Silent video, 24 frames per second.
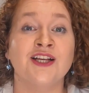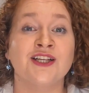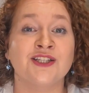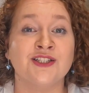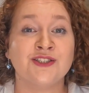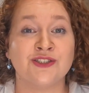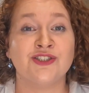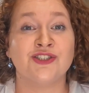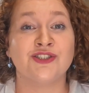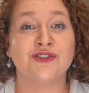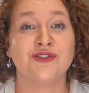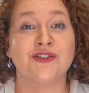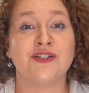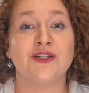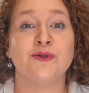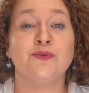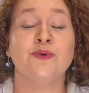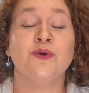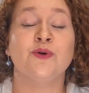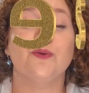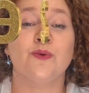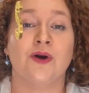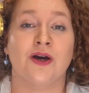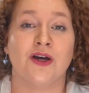Your jeweler
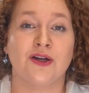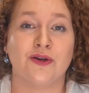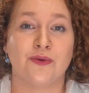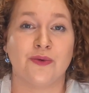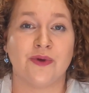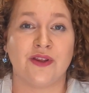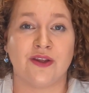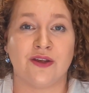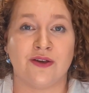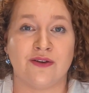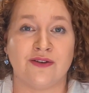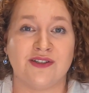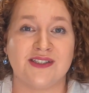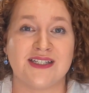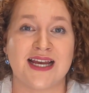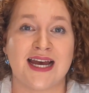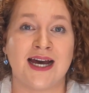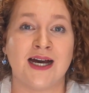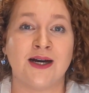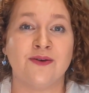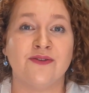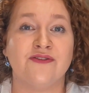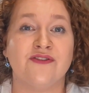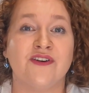will work with you to
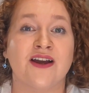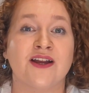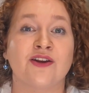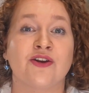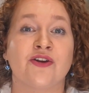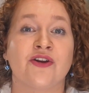help find